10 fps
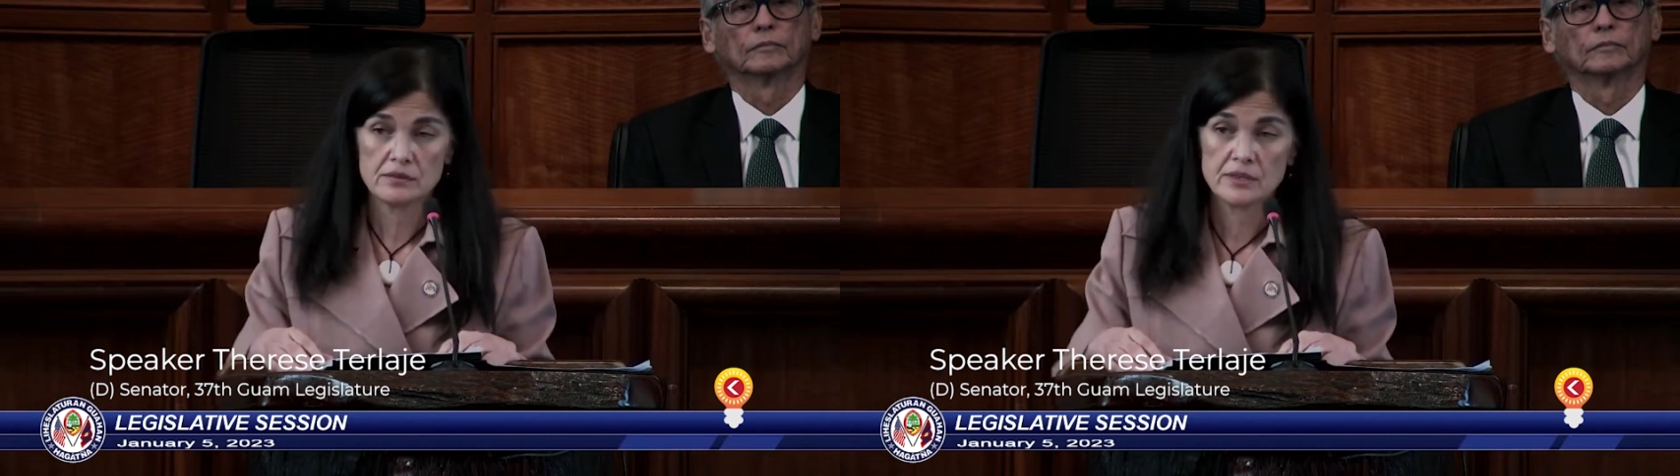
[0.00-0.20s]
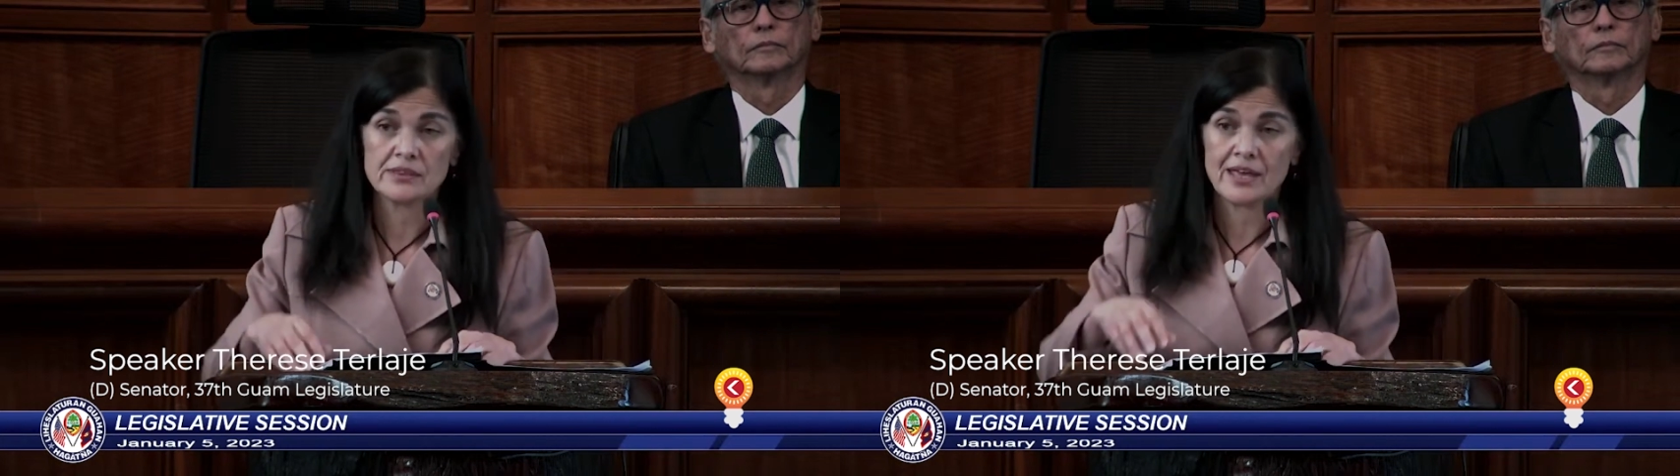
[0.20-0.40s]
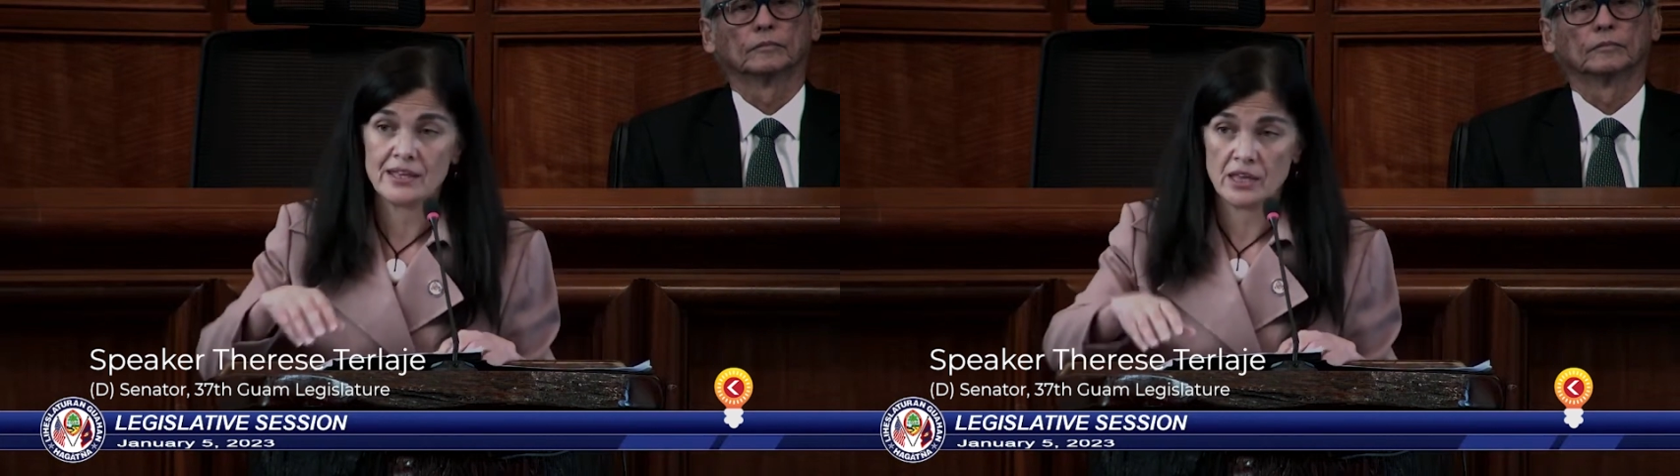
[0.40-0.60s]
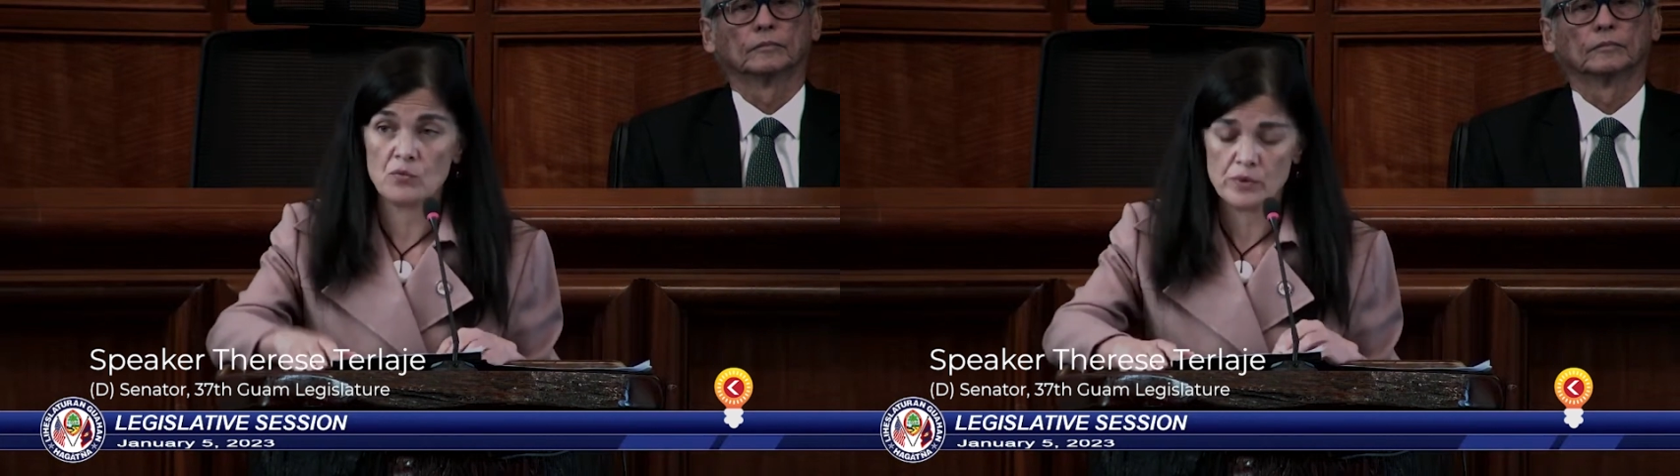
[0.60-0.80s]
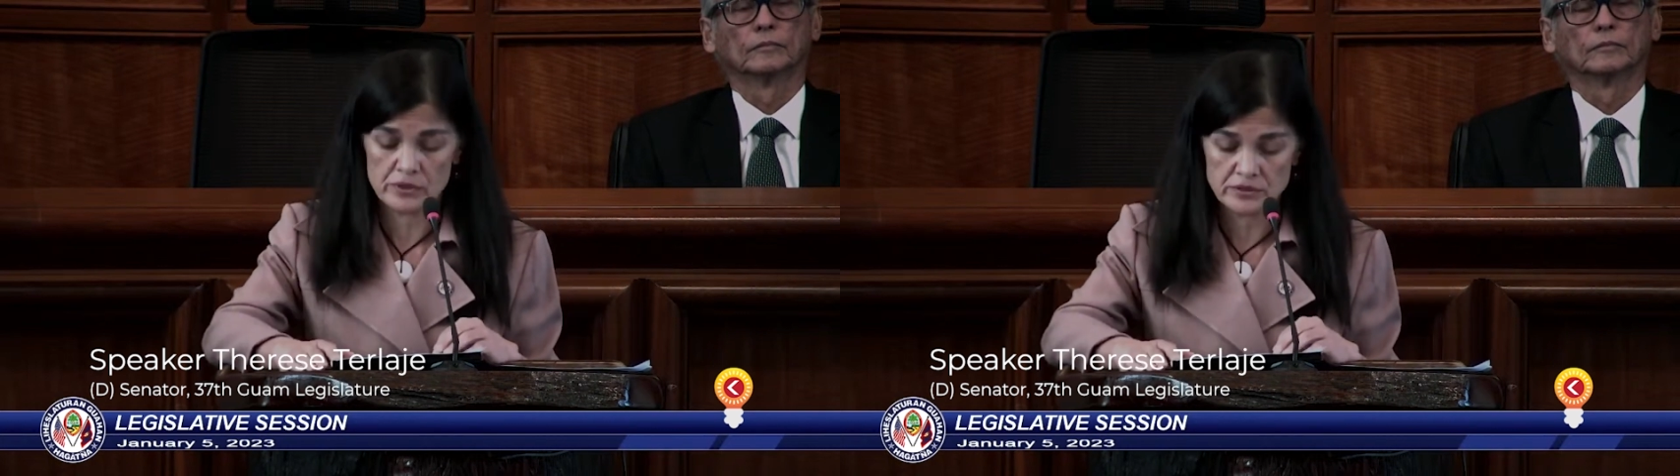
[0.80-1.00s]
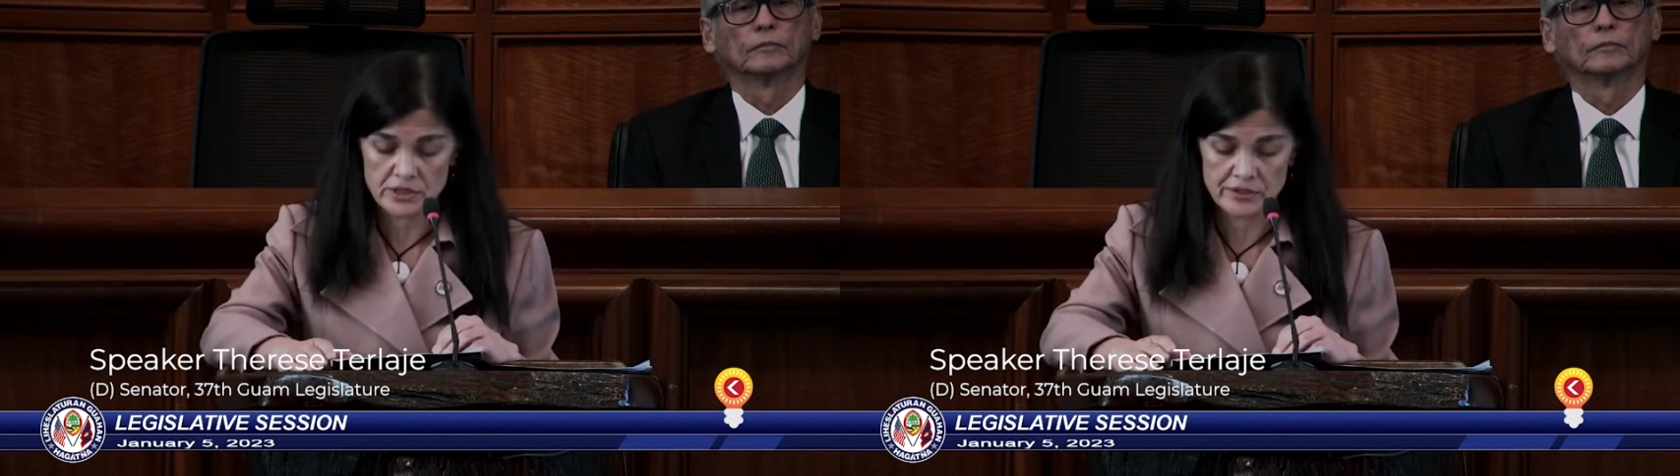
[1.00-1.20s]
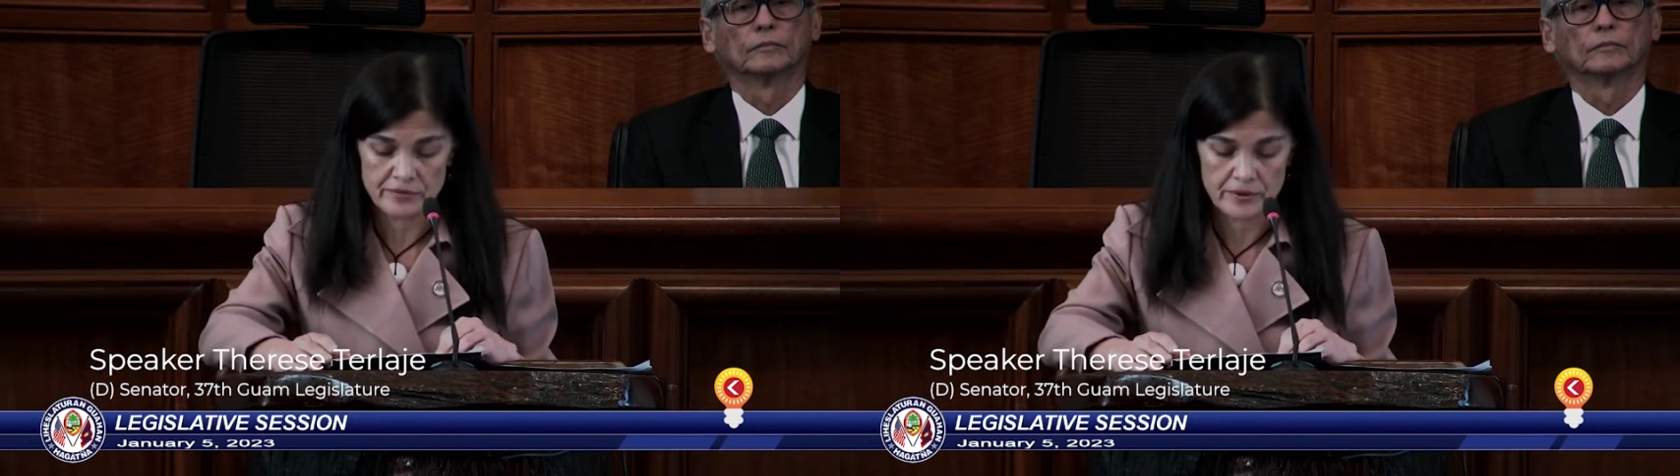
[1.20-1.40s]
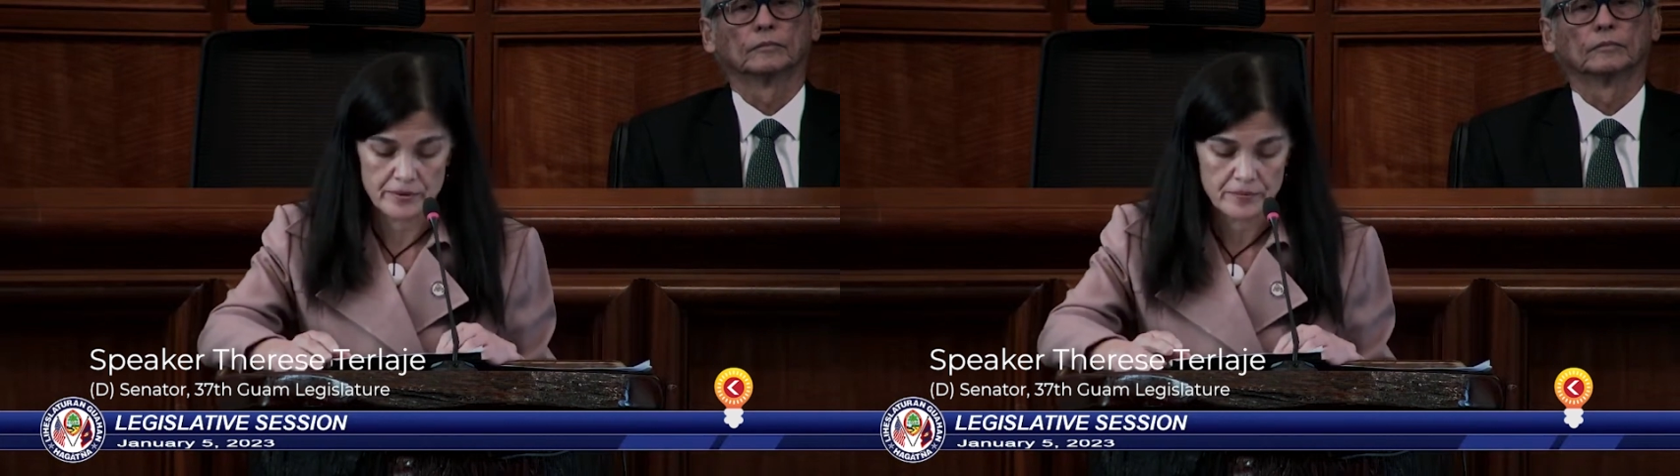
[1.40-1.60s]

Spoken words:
than that they will deliver.